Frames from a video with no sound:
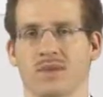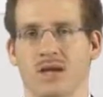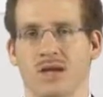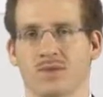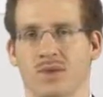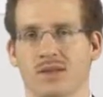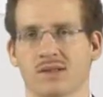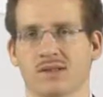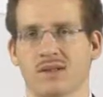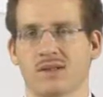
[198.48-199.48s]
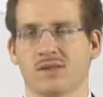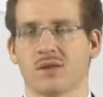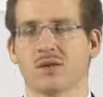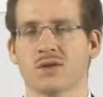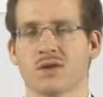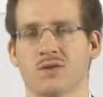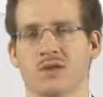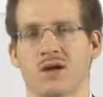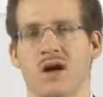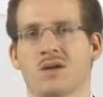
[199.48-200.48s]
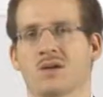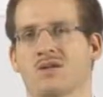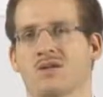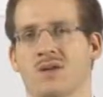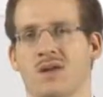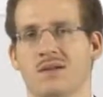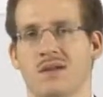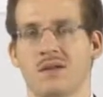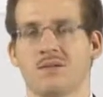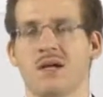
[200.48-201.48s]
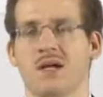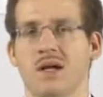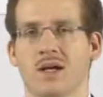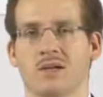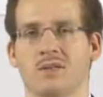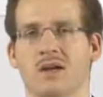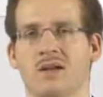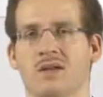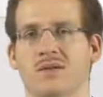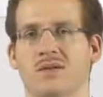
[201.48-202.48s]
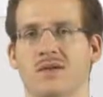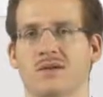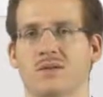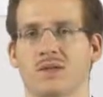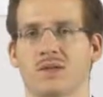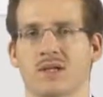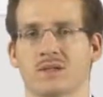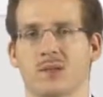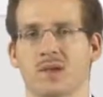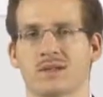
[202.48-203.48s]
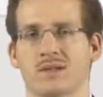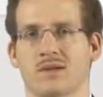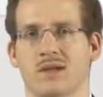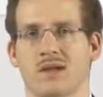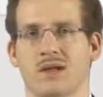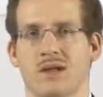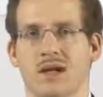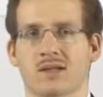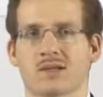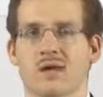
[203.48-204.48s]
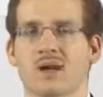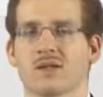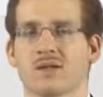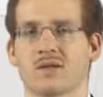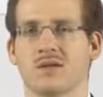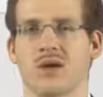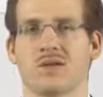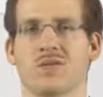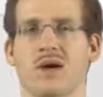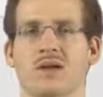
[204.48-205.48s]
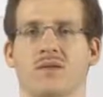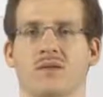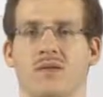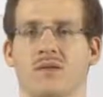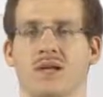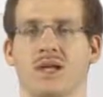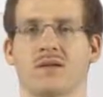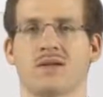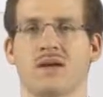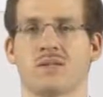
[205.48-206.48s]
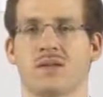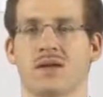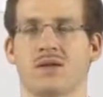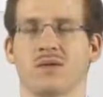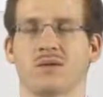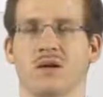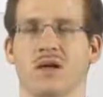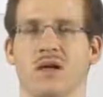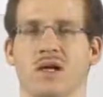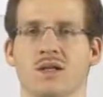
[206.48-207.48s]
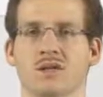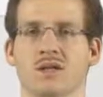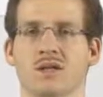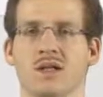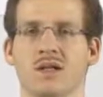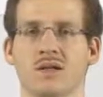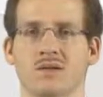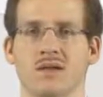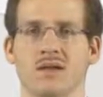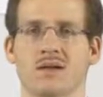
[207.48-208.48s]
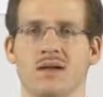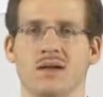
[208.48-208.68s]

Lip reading: expresses the insertion of a card into the ATM, and the money event, which expresses the extraction of money from the ATM by the user. So you see here that